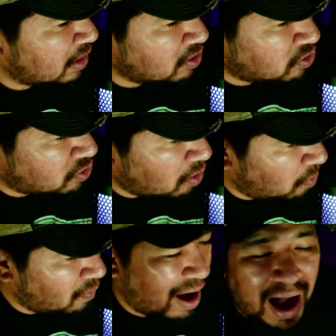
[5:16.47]

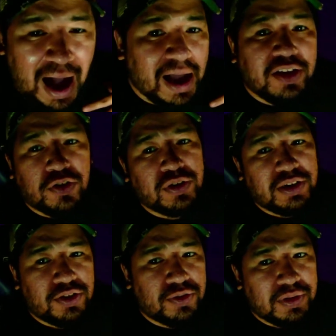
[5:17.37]
So I
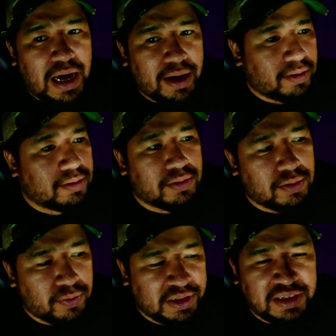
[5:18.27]
couldn't do that
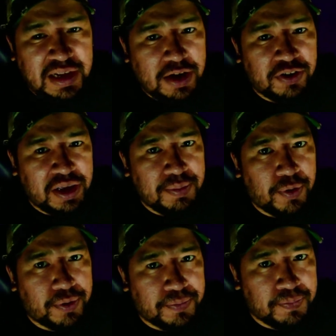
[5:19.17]
with a standard
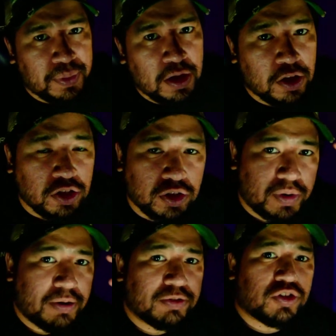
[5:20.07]
keyboard. So when
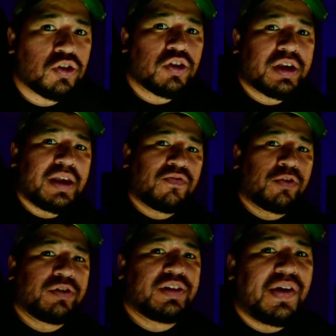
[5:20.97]
I was looking for
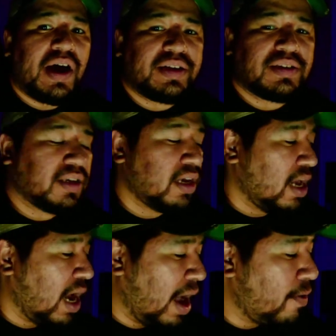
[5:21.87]
a device,
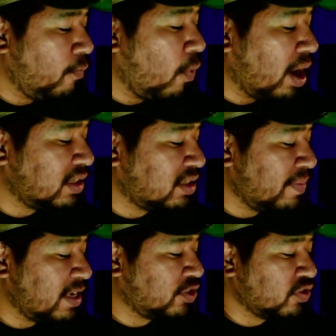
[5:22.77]
I wanted to
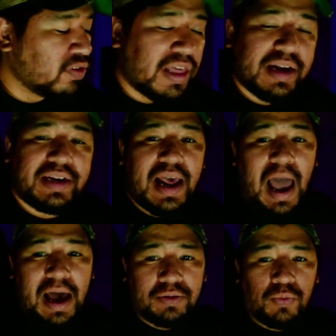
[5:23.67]
make sure that it
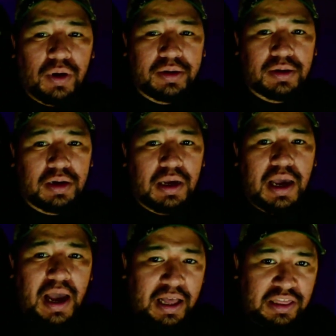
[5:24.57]
had one,
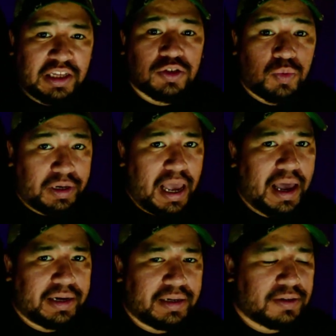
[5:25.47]
and this one had it.